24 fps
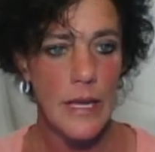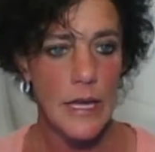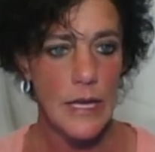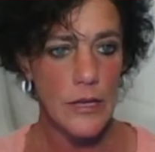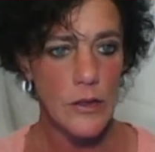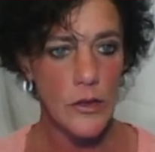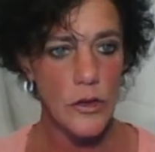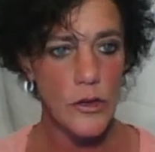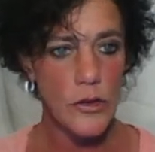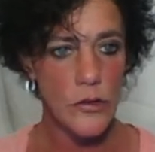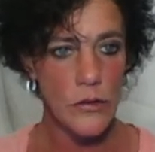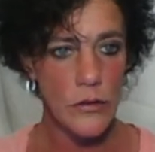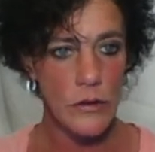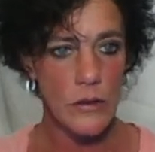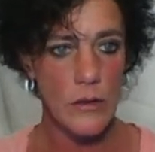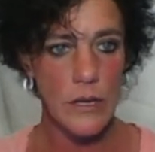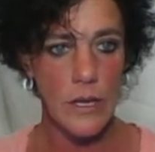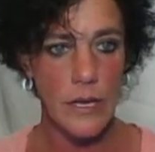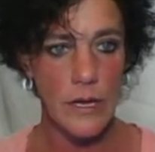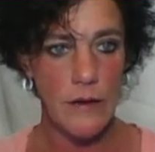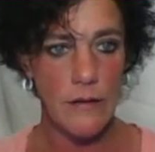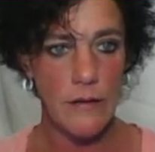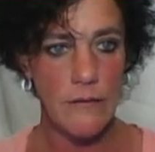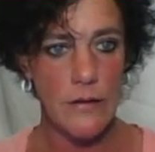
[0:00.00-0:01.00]
and
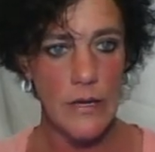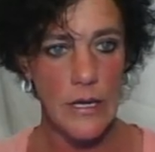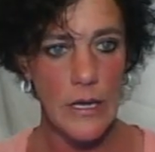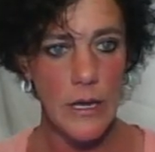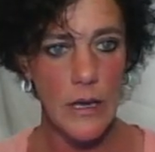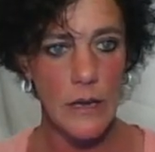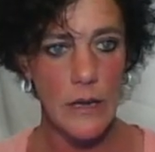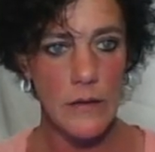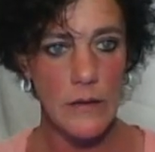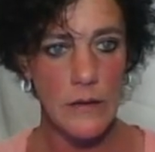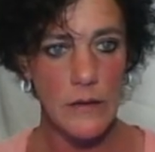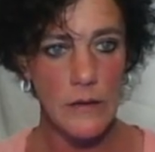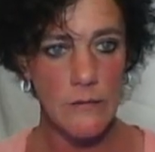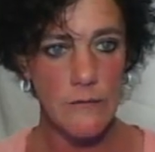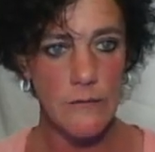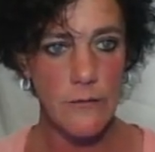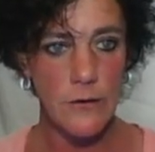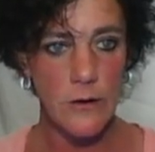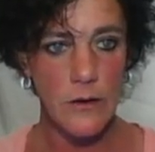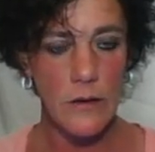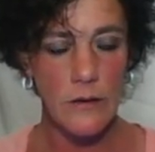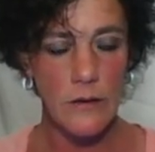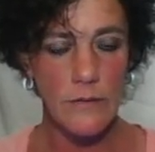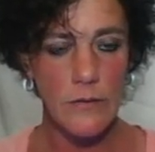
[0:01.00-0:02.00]
look at a vehicle in
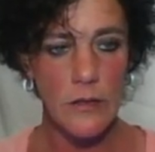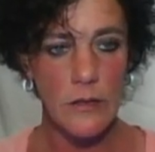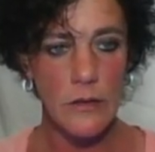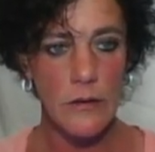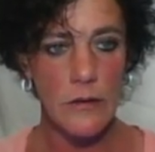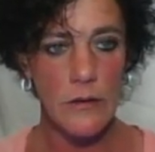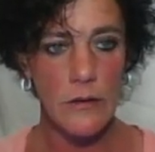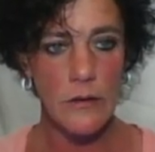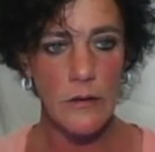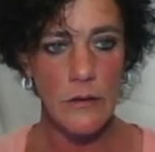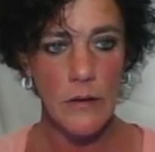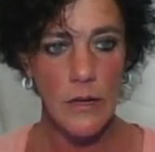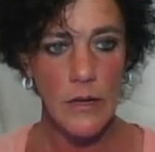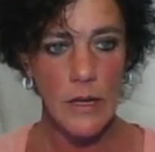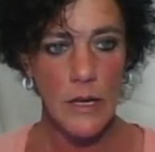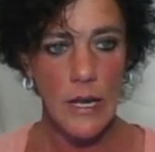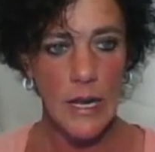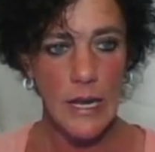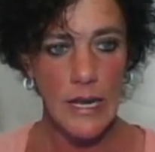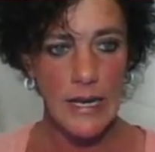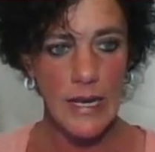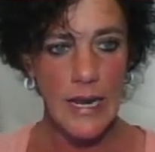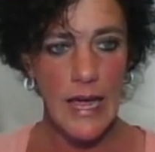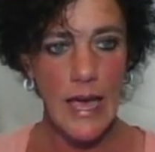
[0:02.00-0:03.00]
front of you
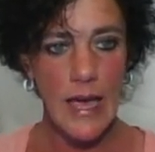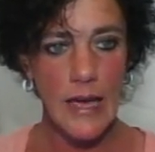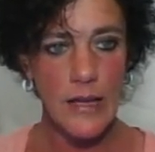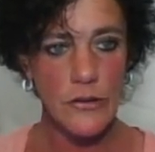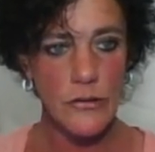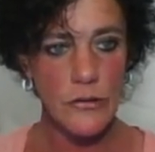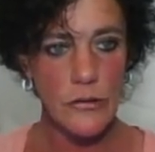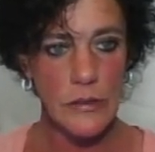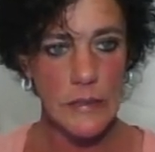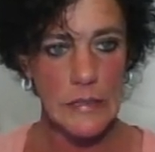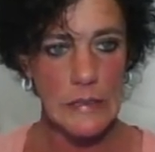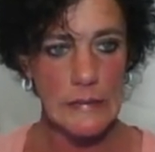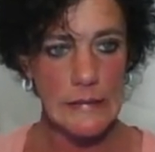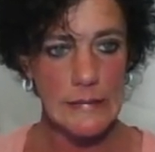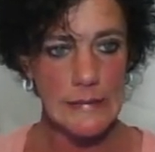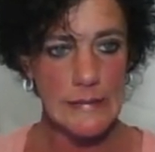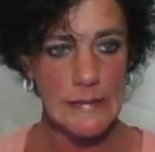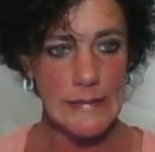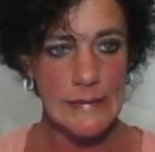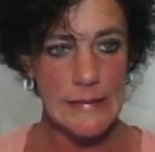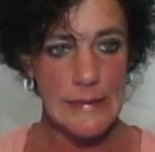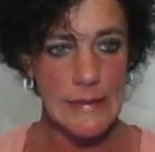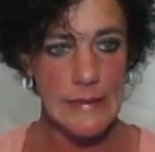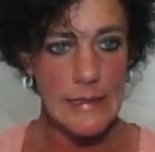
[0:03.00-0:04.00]
and actually
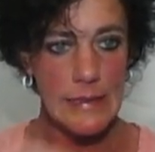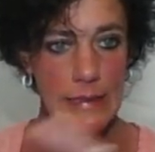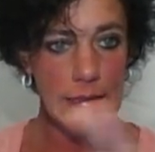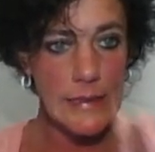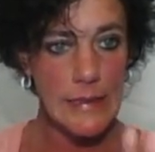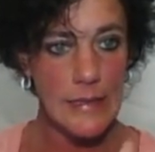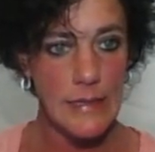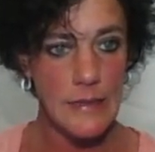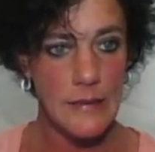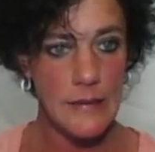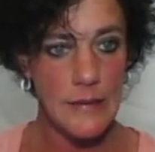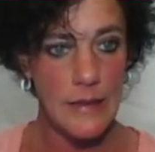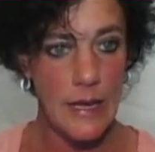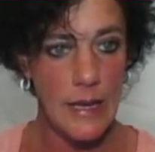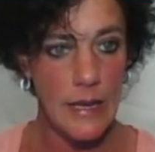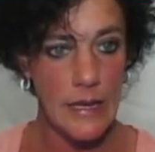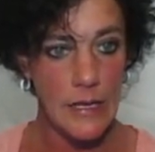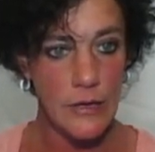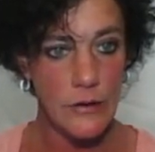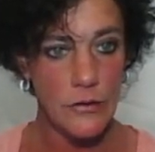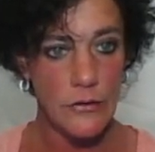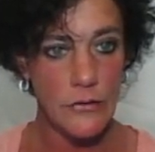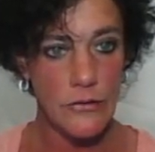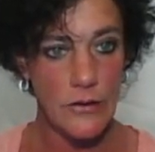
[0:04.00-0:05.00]
see the
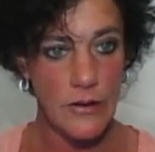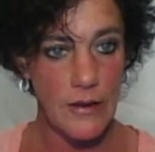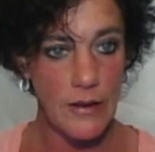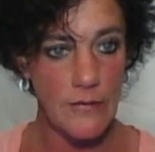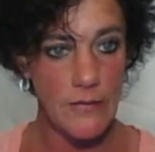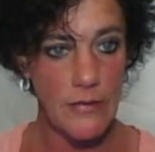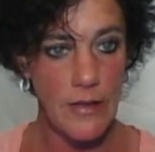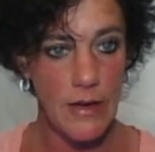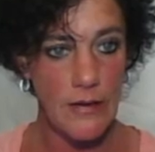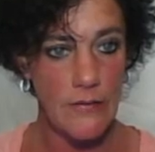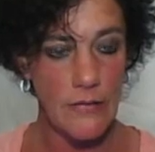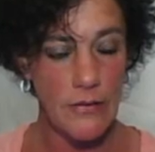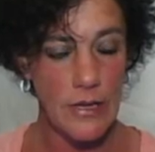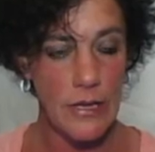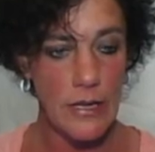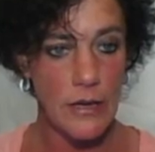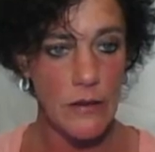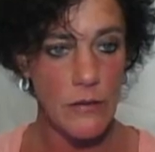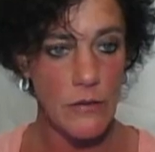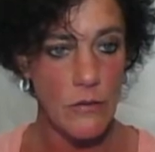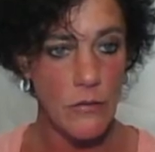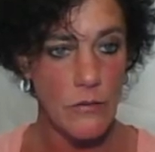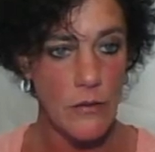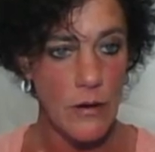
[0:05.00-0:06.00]
energy of that
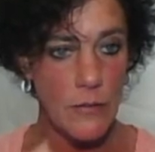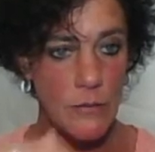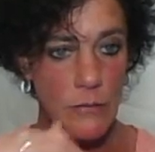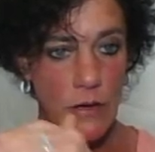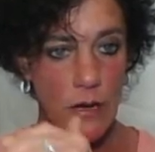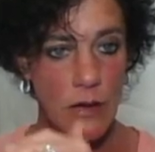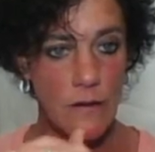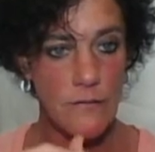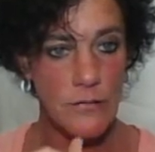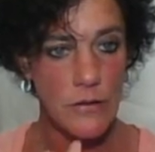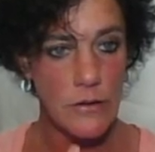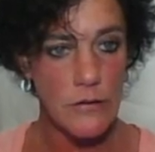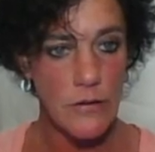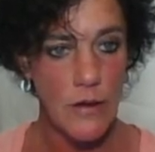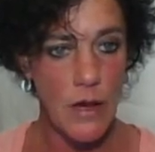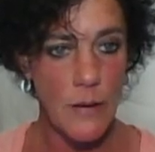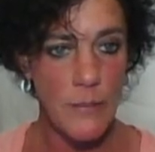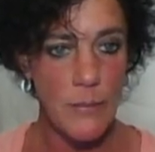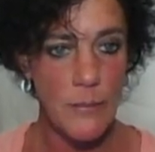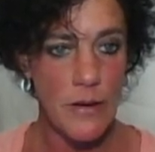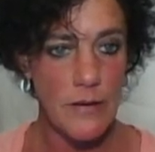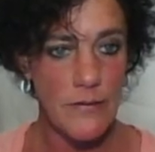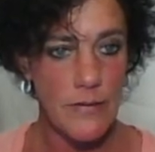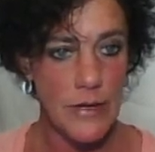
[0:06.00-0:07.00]
vehicle coming off the
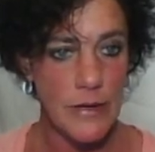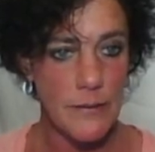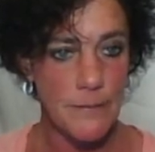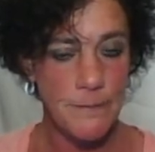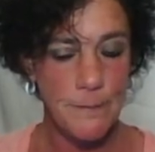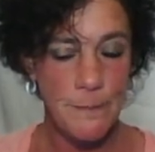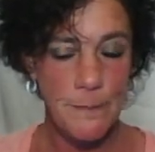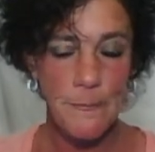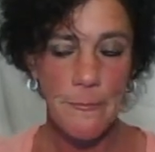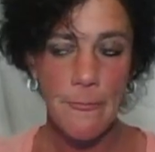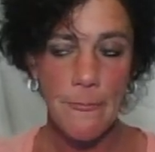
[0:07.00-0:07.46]
top of it.